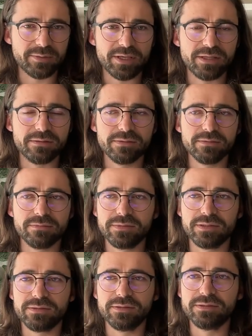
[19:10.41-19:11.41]
I mean,
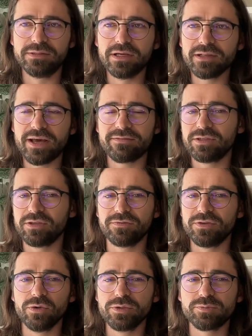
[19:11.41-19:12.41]
the, the level
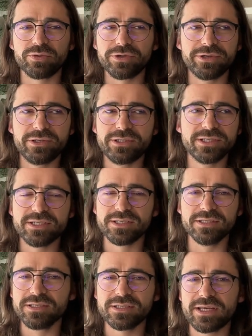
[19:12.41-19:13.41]
of those barriers
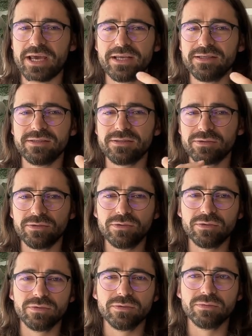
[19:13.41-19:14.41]
is insane
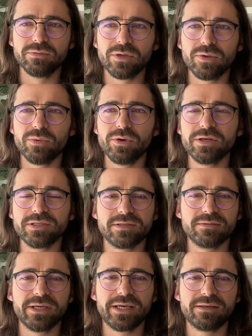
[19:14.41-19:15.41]
to what
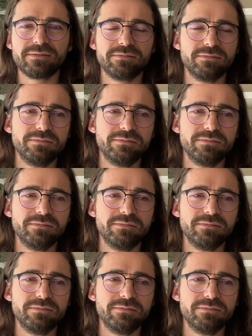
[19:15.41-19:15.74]
was like